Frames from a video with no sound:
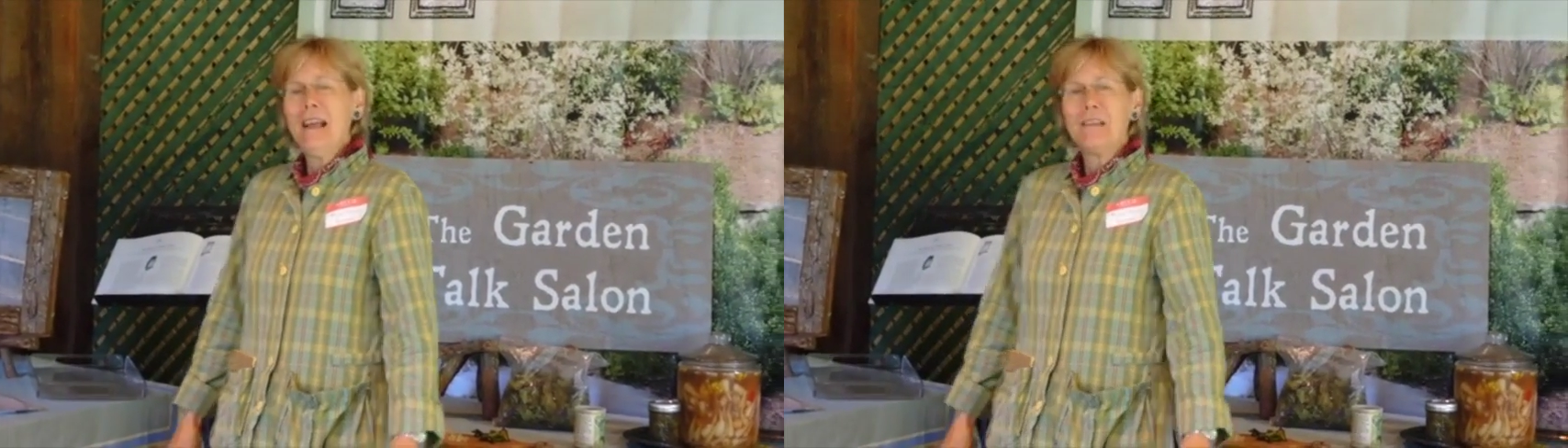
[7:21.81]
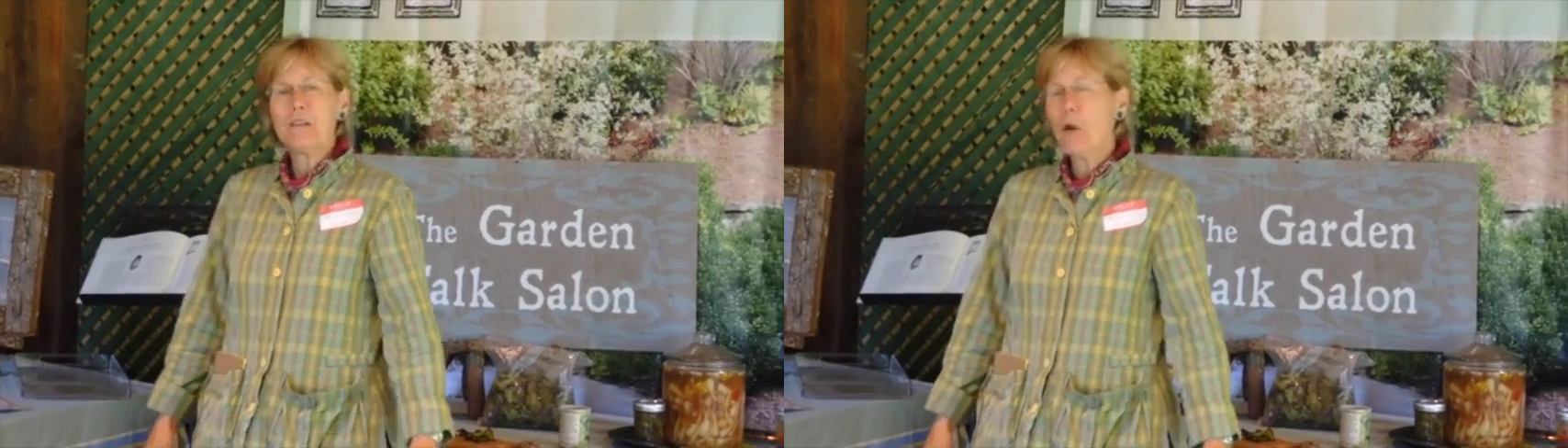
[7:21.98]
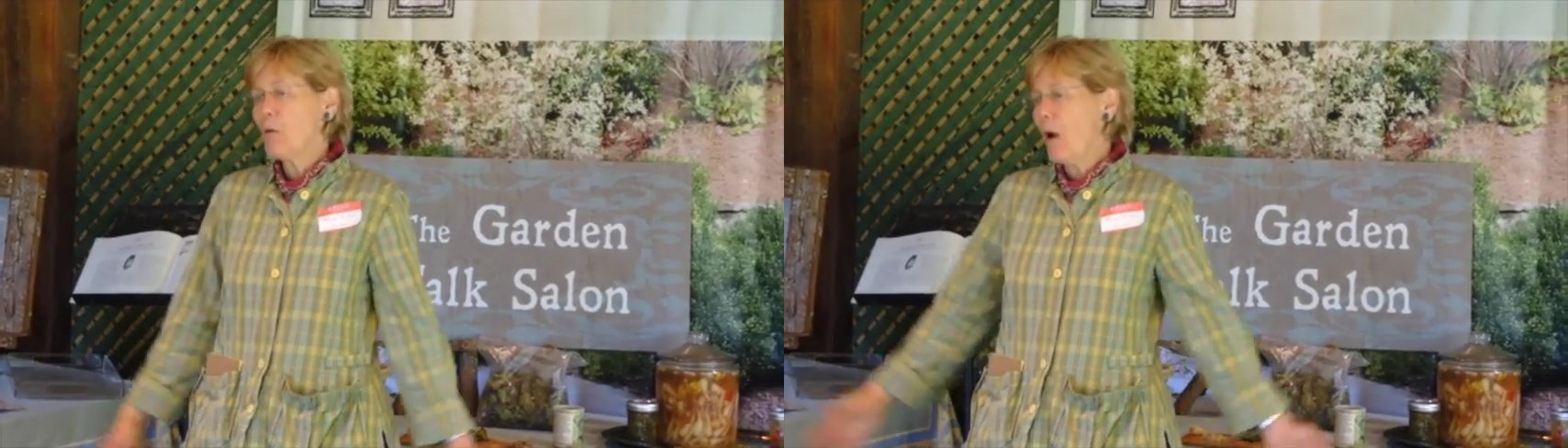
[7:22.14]

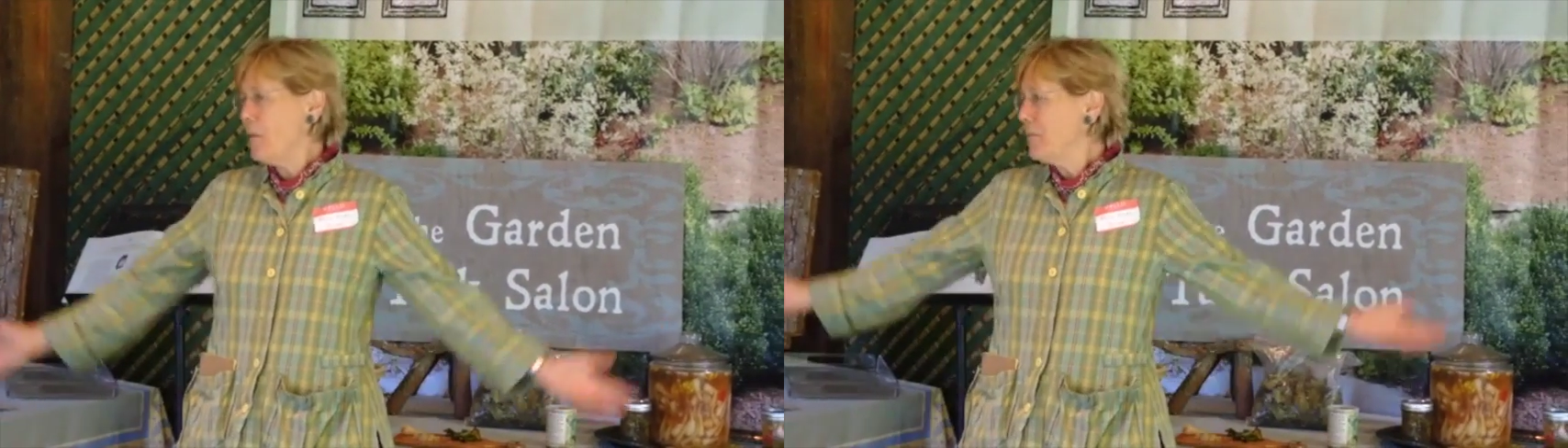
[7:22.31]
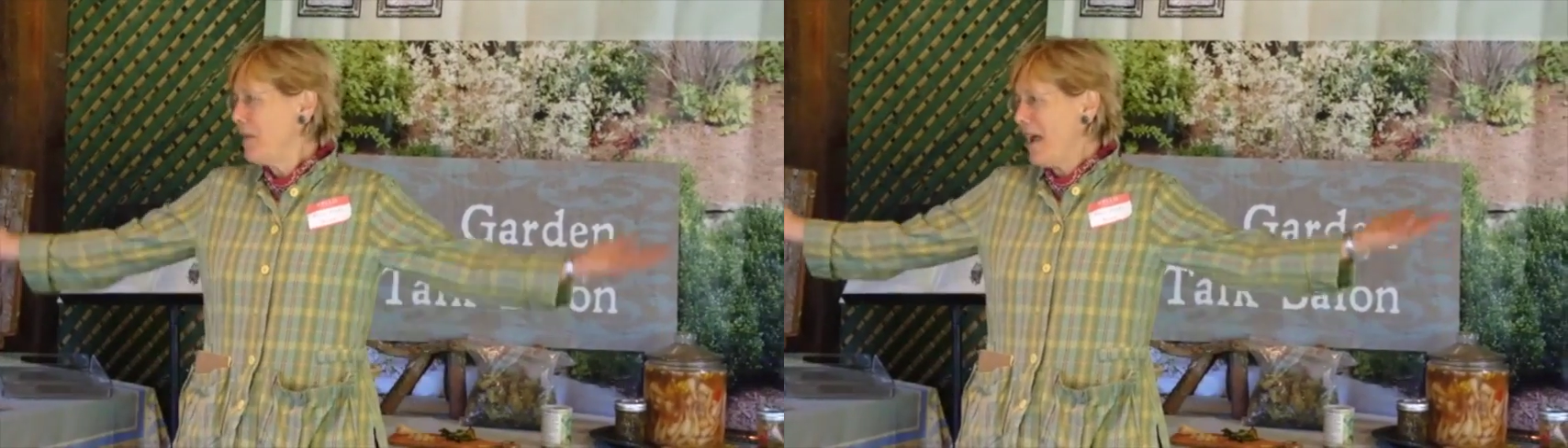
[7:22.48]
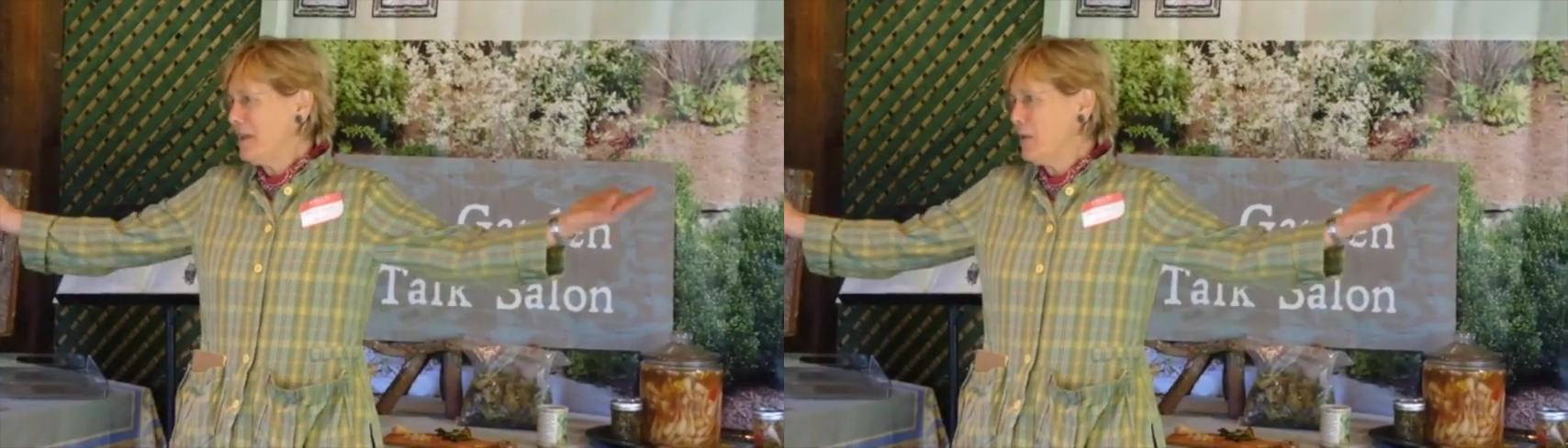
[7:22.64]
So
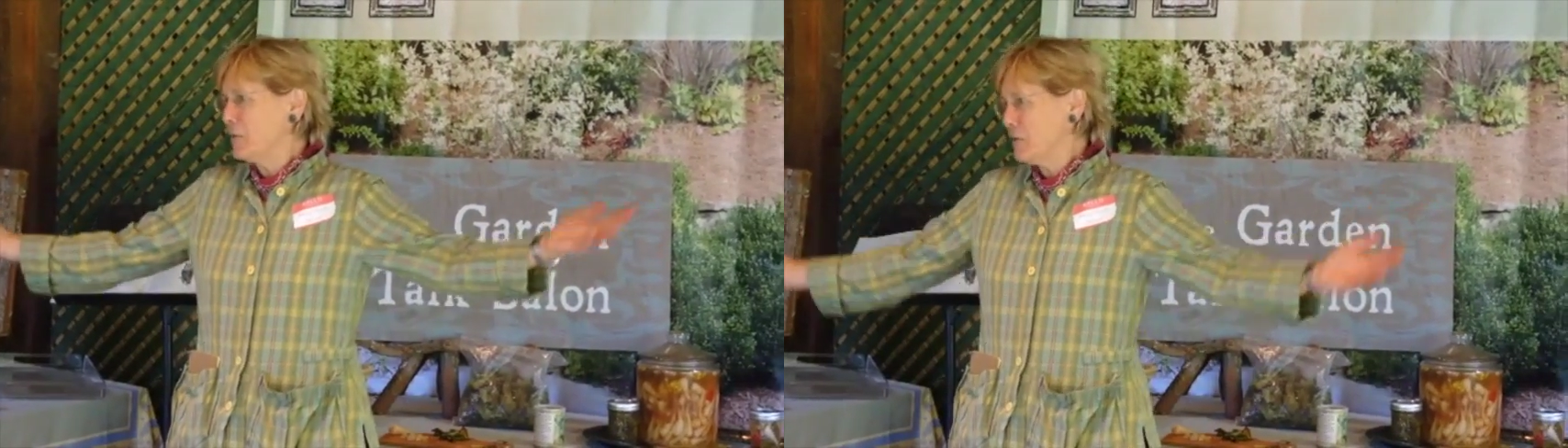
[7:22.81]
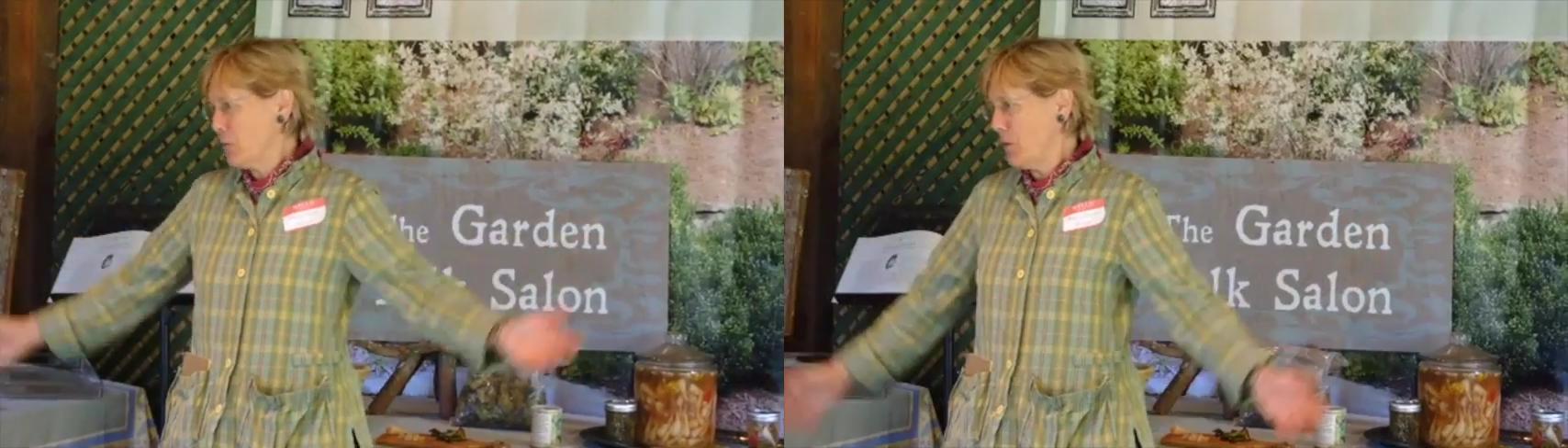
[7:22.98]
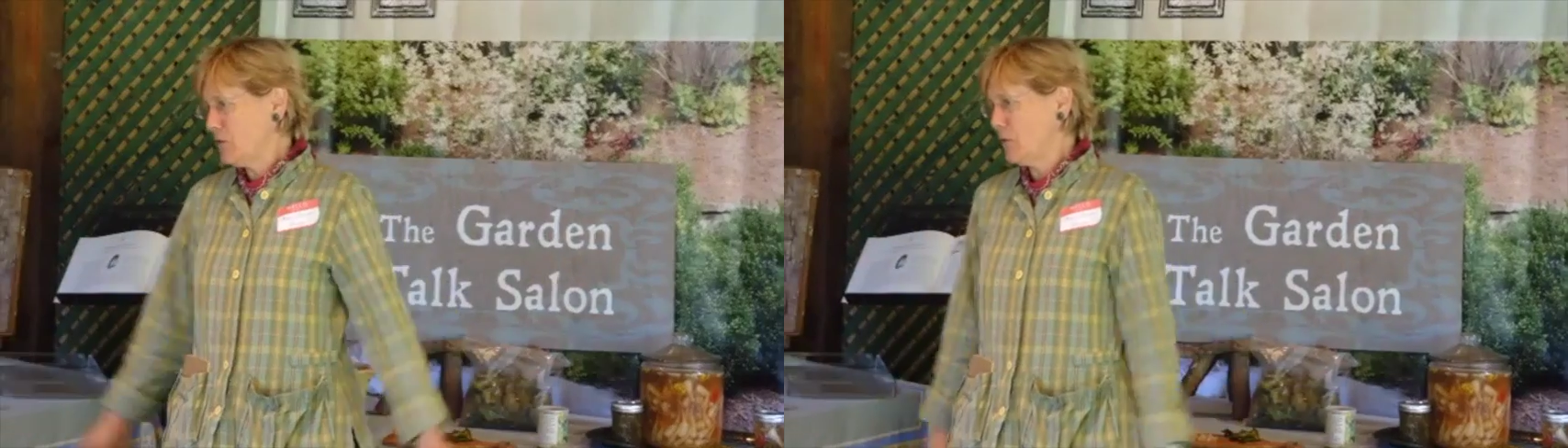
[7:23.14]
thank you
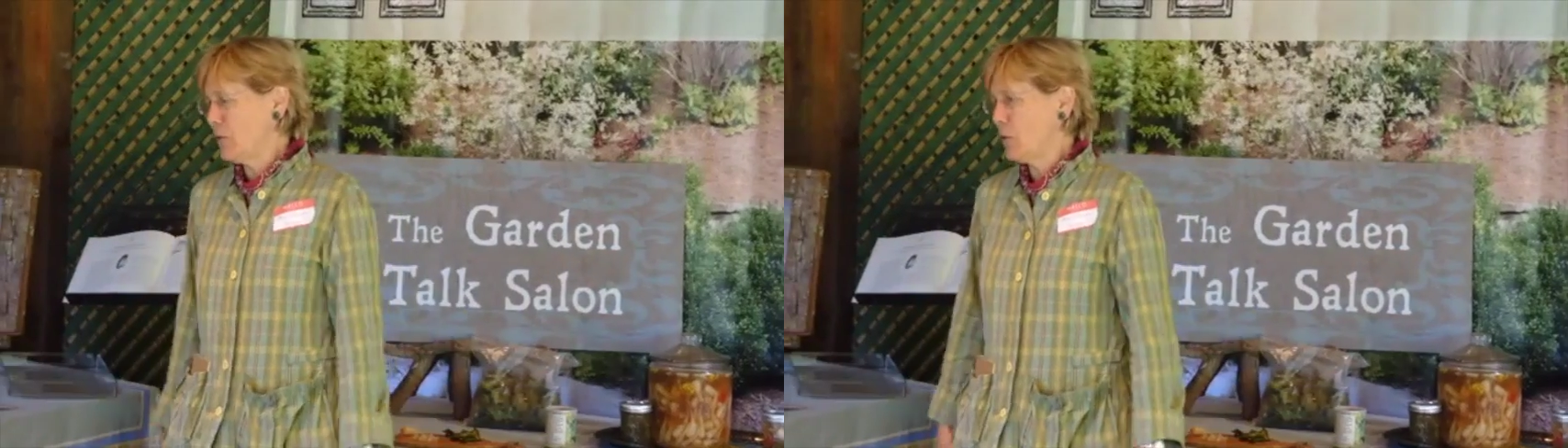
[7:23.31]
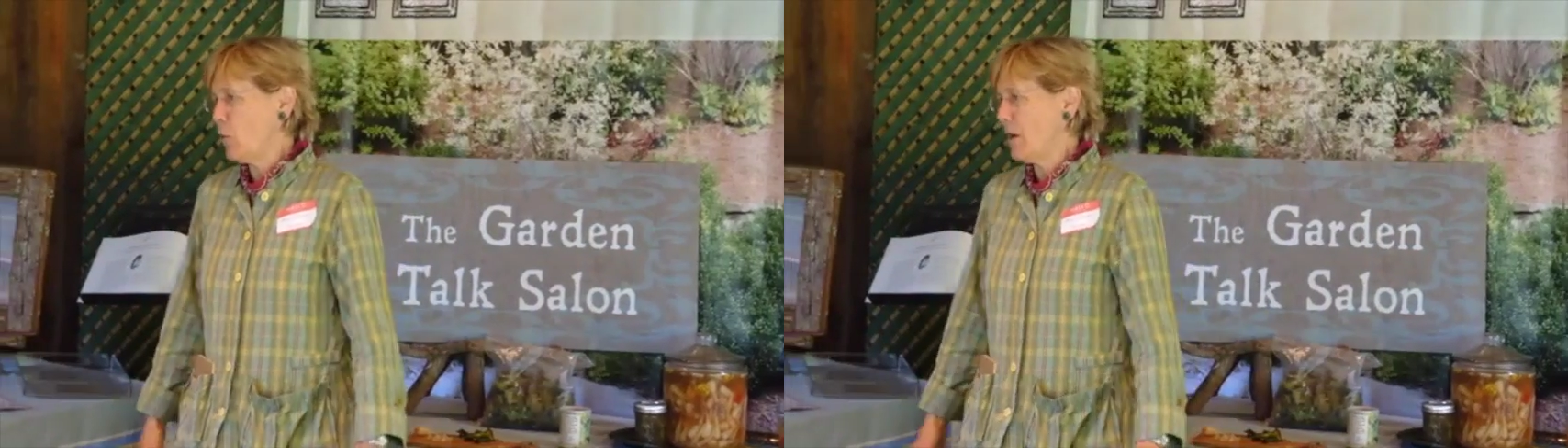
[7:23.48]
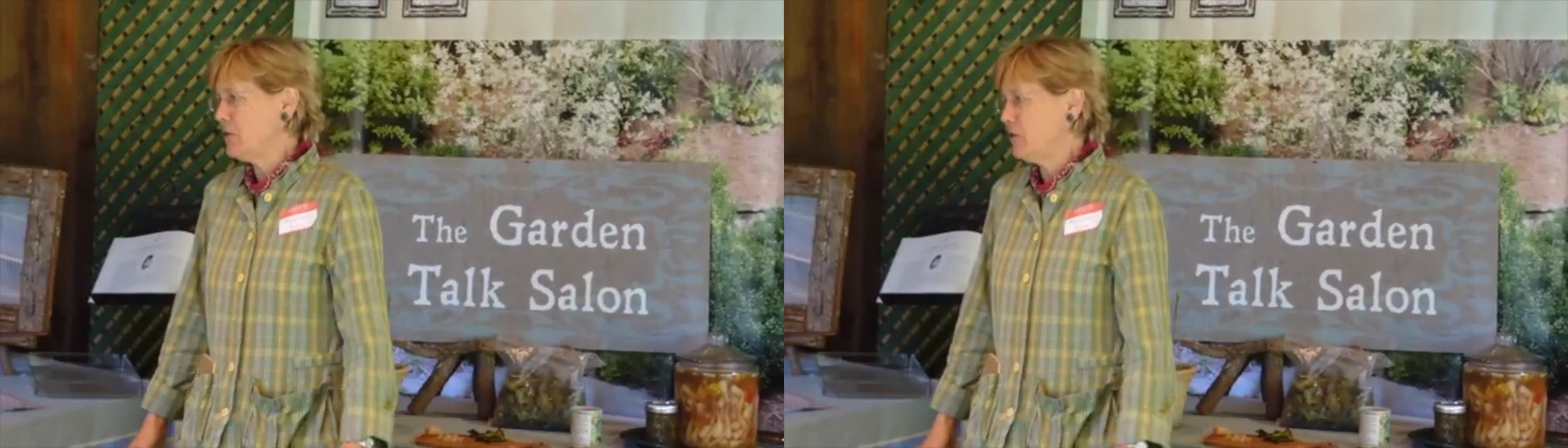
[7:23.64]
so much for the
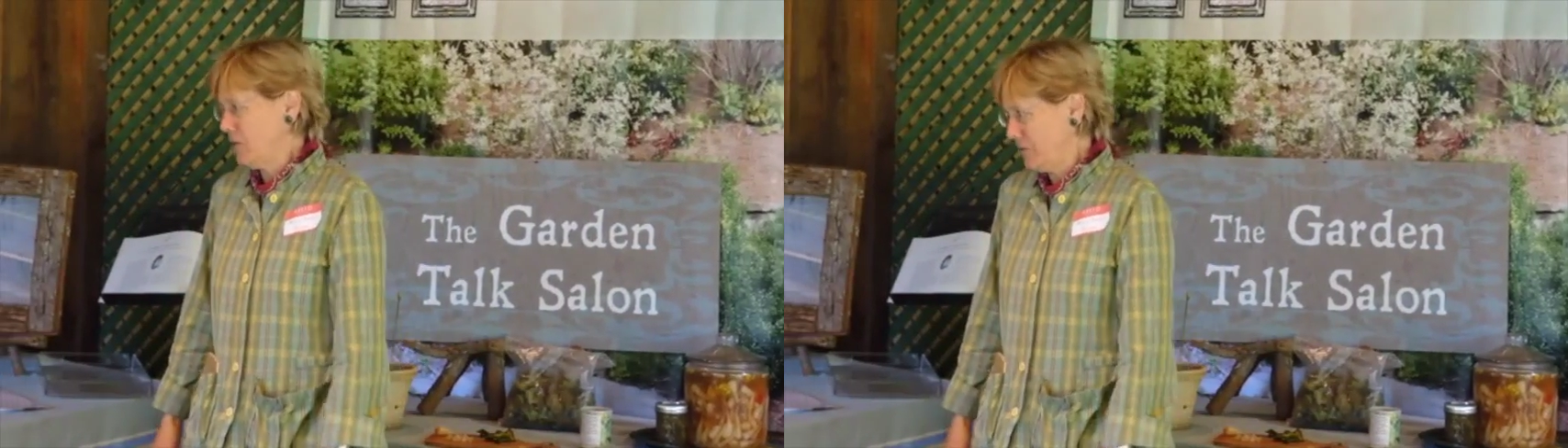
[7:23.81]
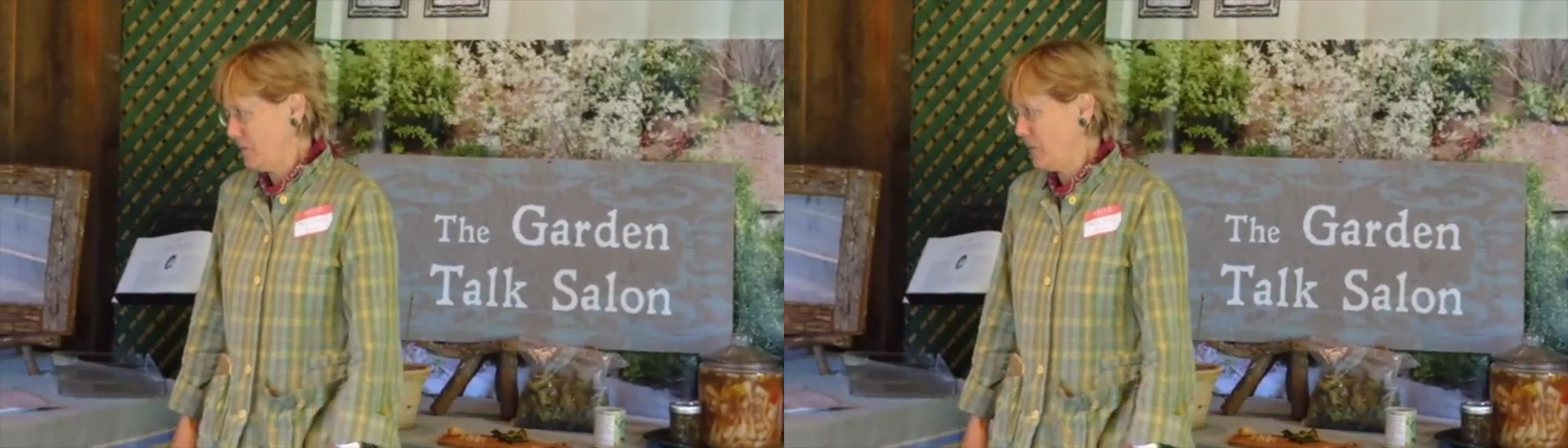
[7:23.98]
question.